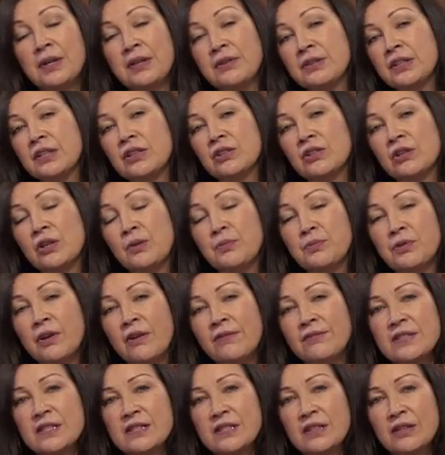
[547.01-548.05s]
I recall a
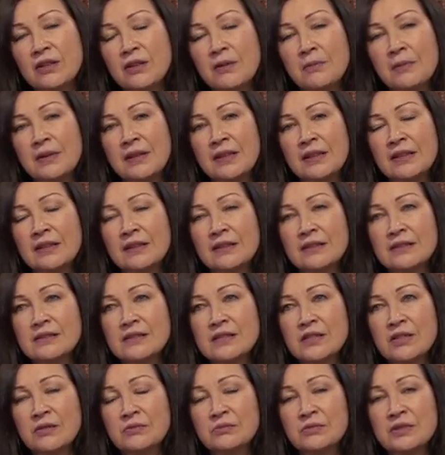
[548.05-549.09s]
prophecy coming and
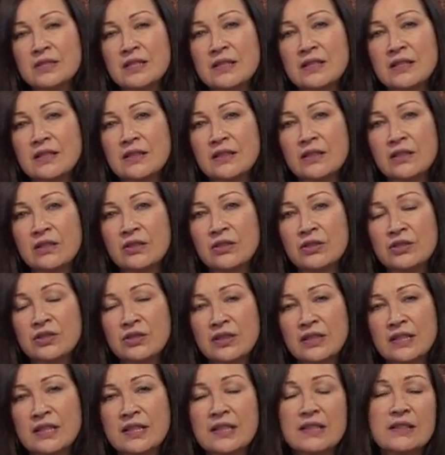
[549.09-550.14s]
someone said, the Lord's
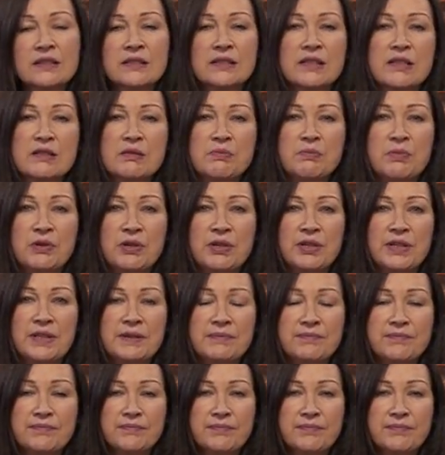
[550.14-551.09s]
going to heal this boy.